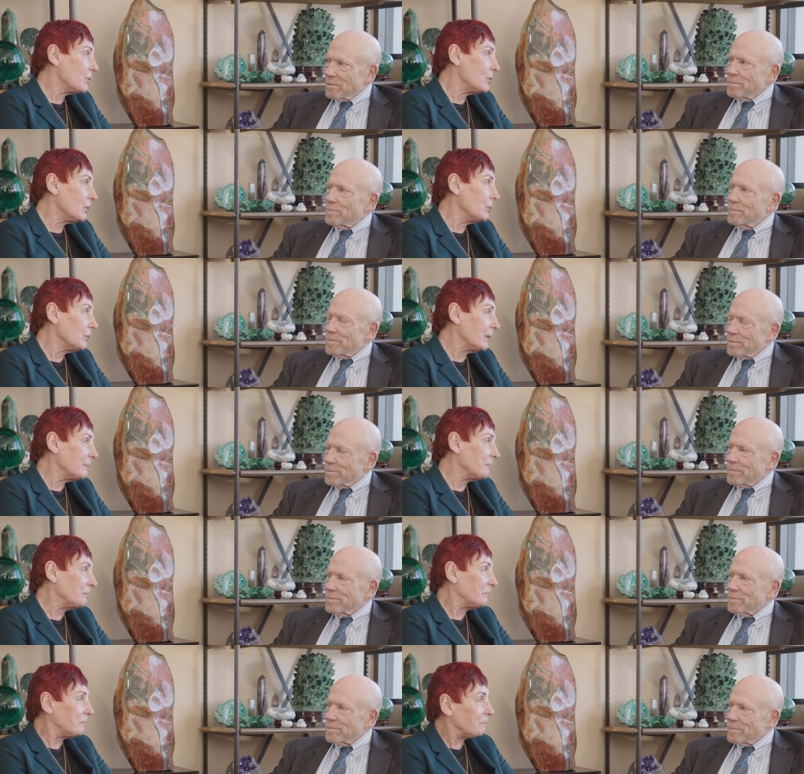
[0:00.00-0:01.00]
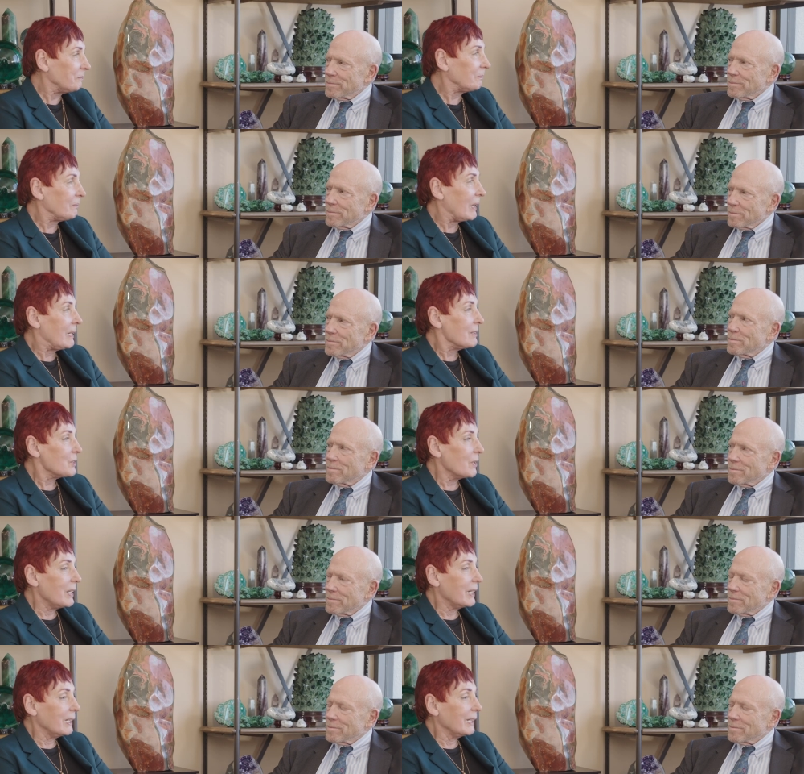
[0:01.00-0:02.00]
Speaker 1: you do and
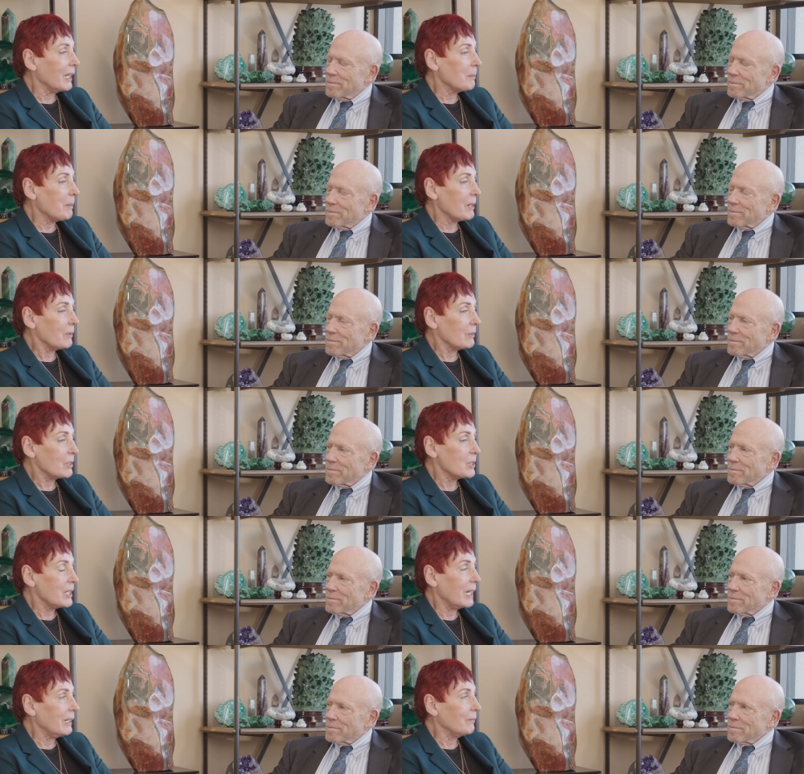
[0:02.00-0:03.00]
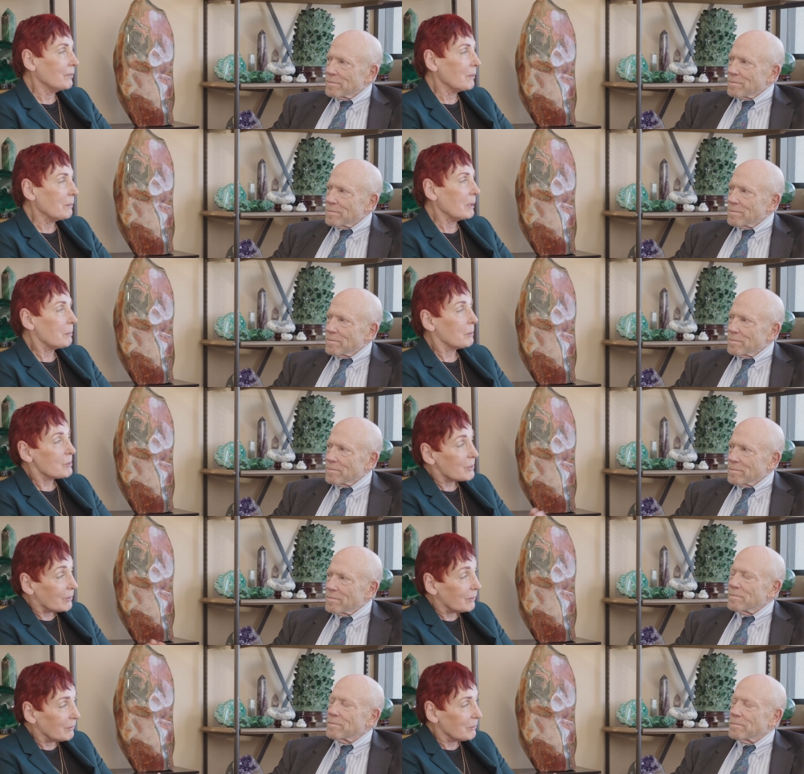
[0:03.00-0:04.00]
so they can get a better understanding from the
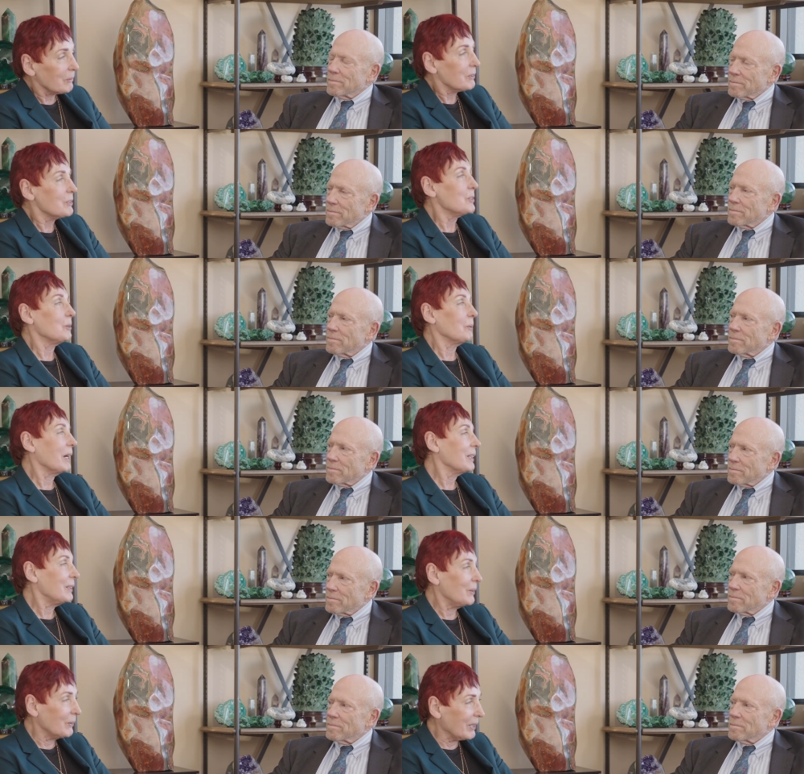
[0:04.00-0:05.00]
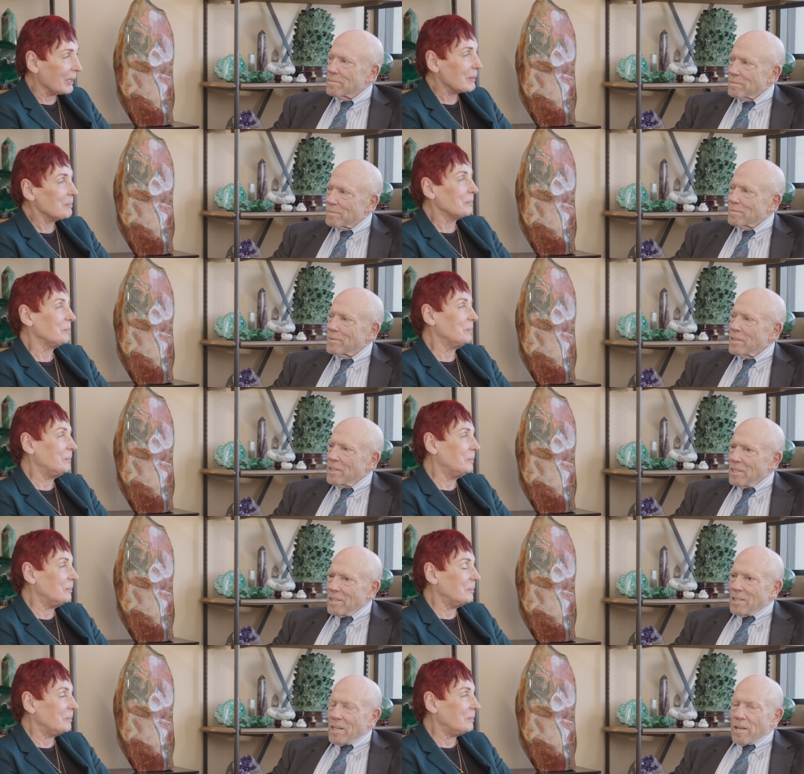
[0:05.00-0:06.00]
person who's directly doing
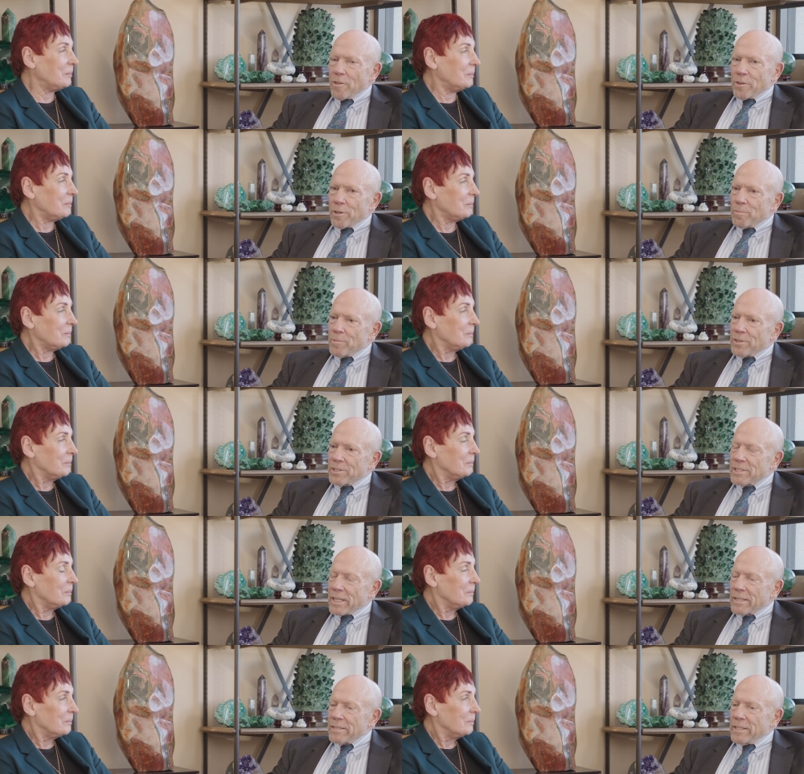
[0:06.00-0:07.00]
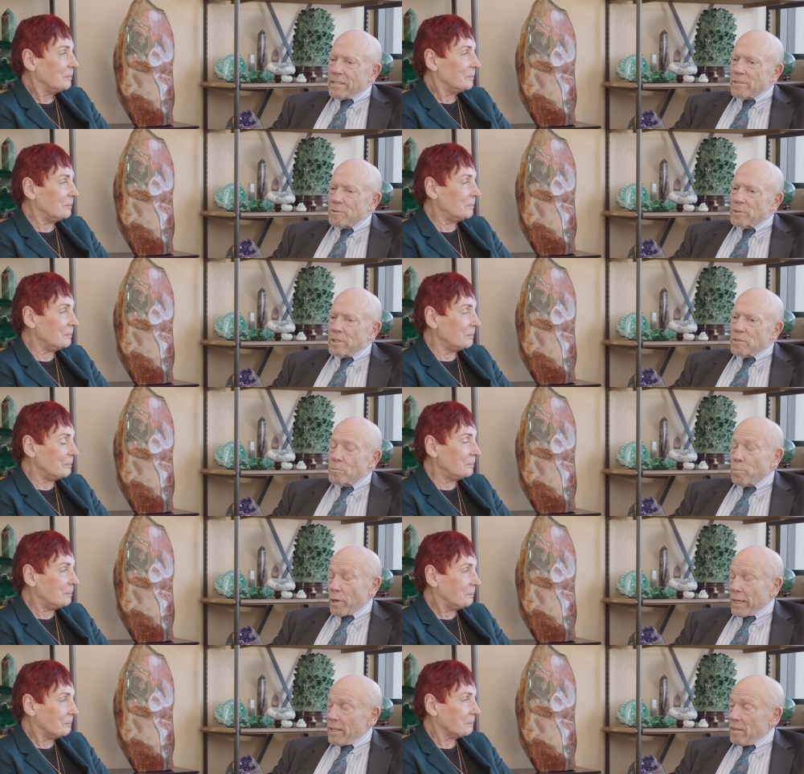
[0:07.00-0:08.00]
it.
Speaker 2: the, the technique is, is
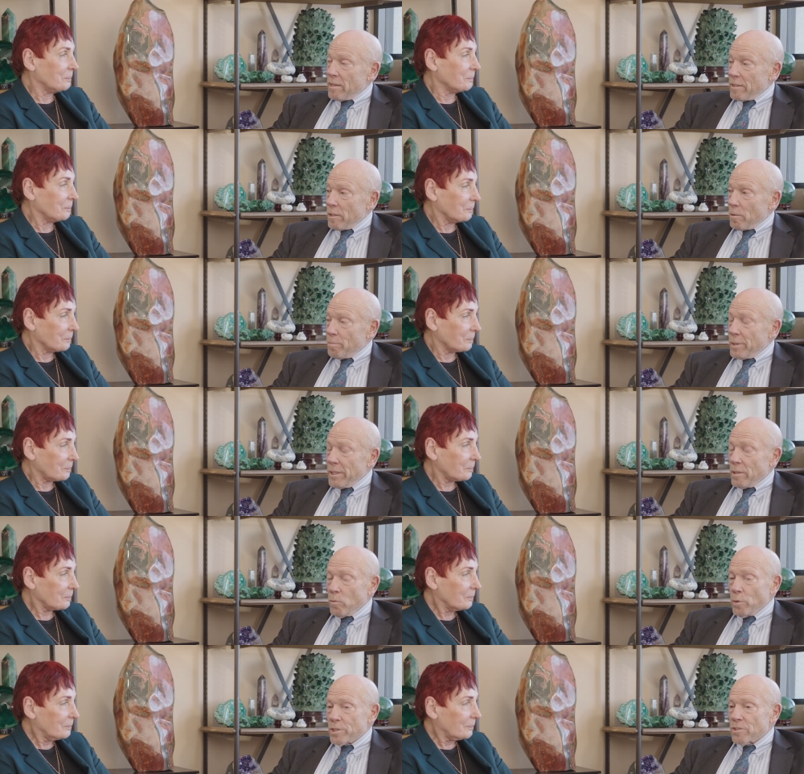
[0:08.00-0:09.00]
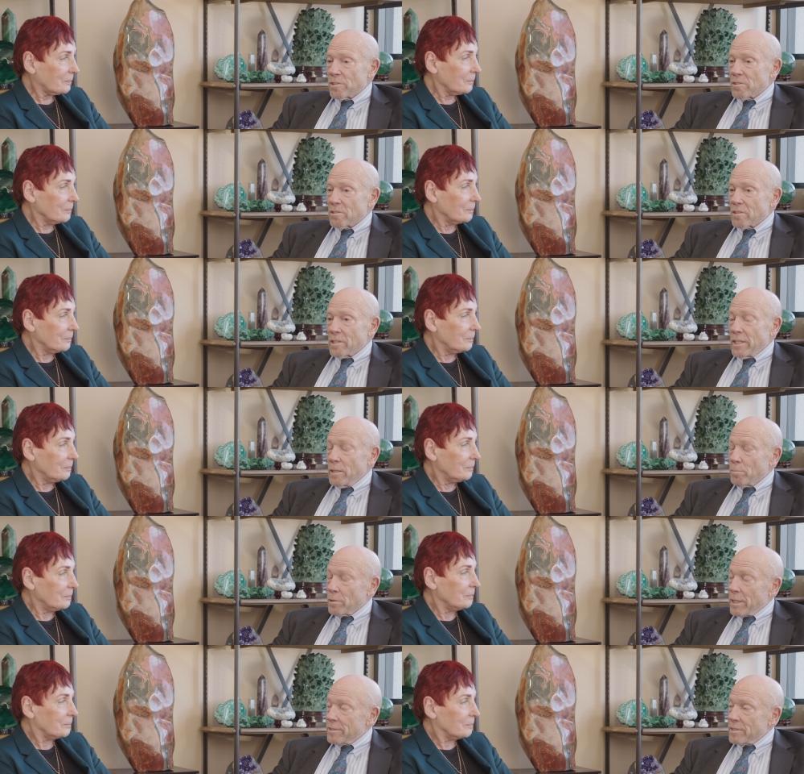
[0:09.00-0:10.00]
brachytherapy, which is the
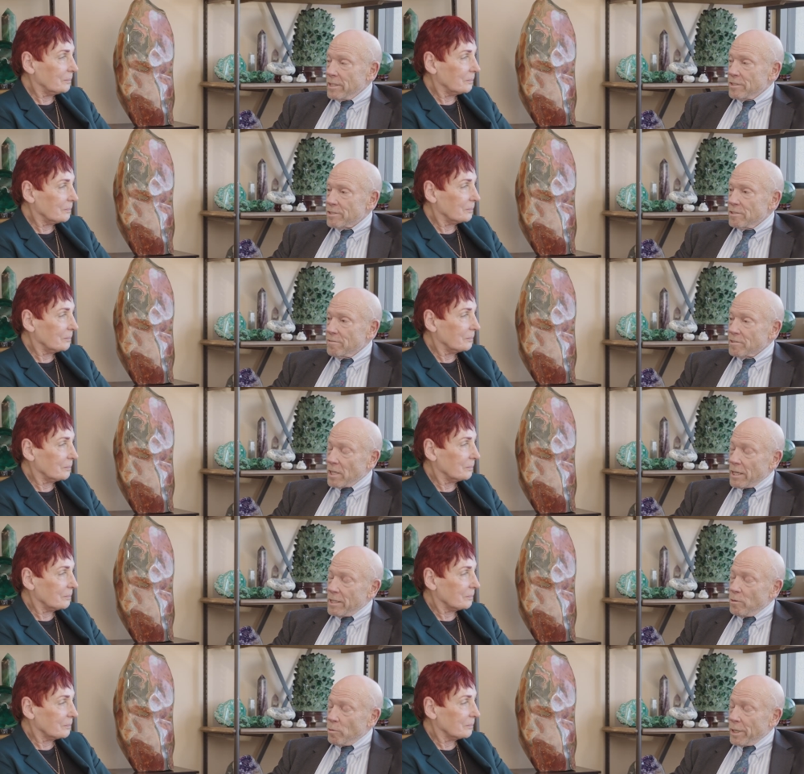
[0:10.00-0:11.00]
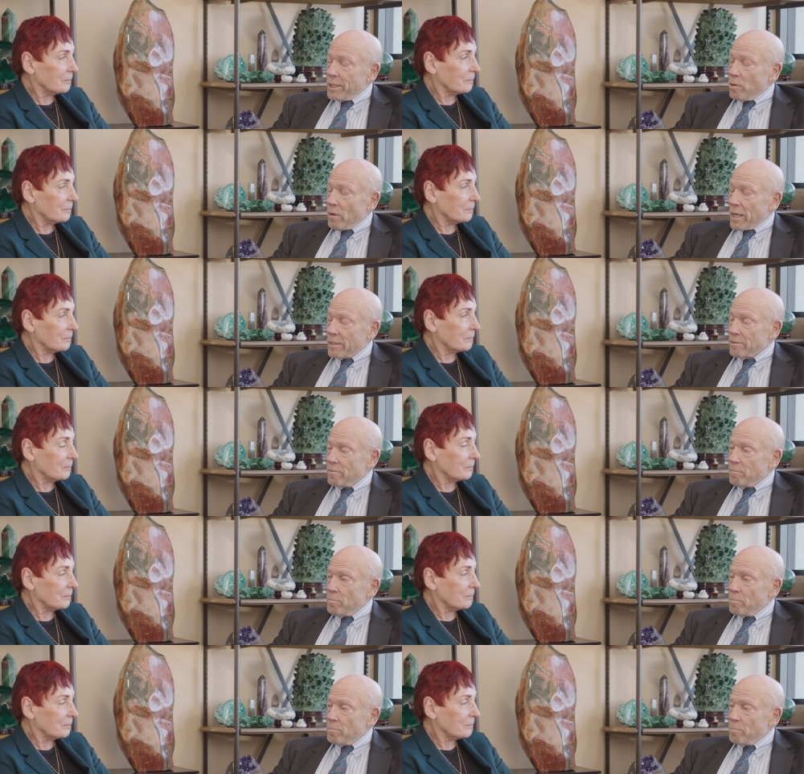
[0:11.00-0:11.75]
implantation of tiny radioactive